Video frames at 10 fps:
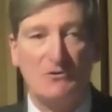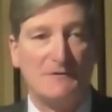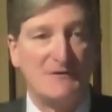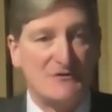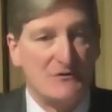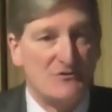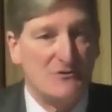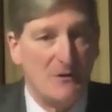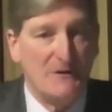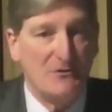officers
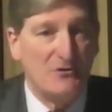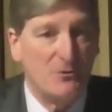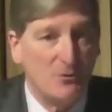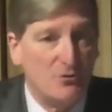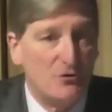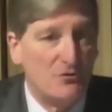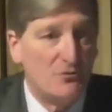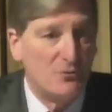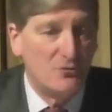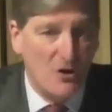go into court
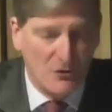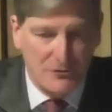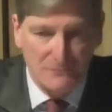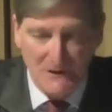or not.